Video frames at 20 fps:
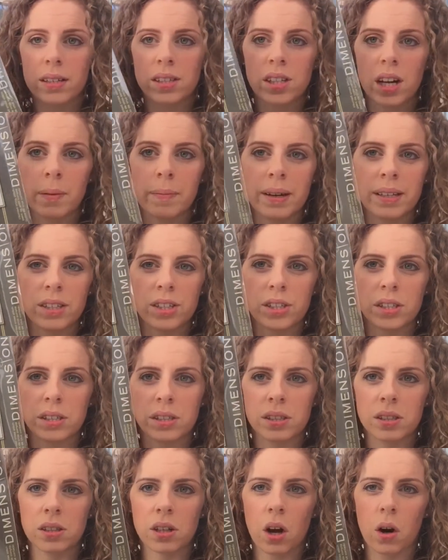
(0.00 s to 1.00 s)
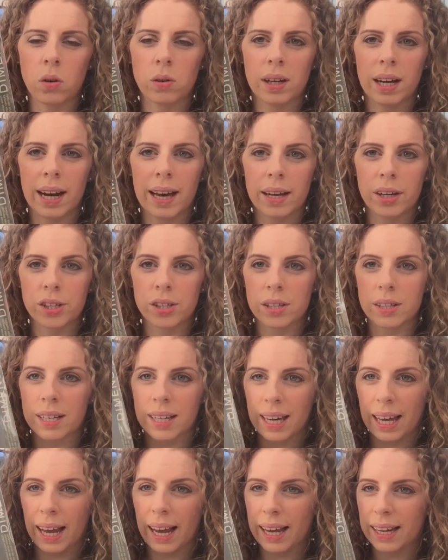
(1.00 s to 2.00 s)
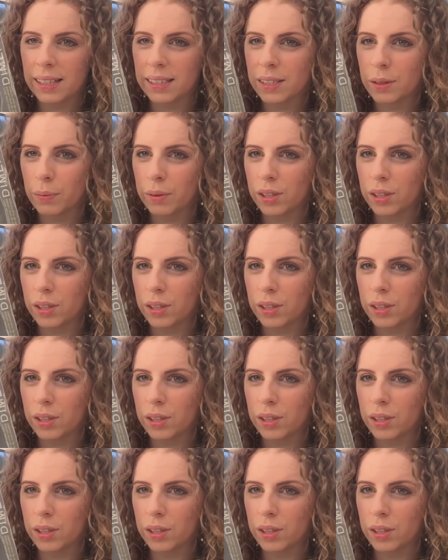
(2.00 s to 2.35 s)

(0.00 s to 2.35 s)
Dimensions Gold Collection kit,